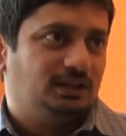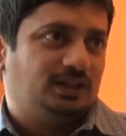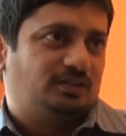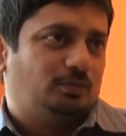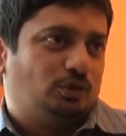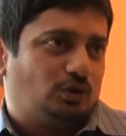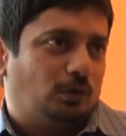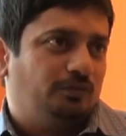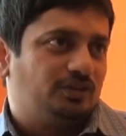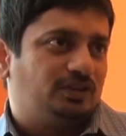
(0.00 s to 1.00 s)
that's the most
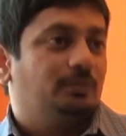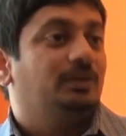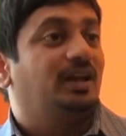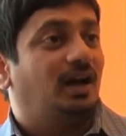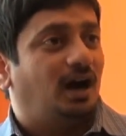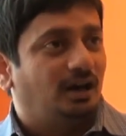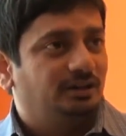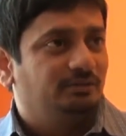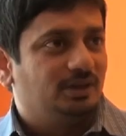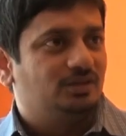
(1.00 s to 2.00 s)
obvious thing. But there are
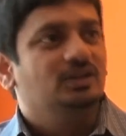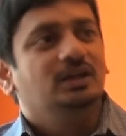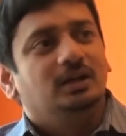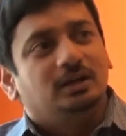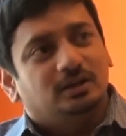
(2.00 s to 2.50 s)
other ways.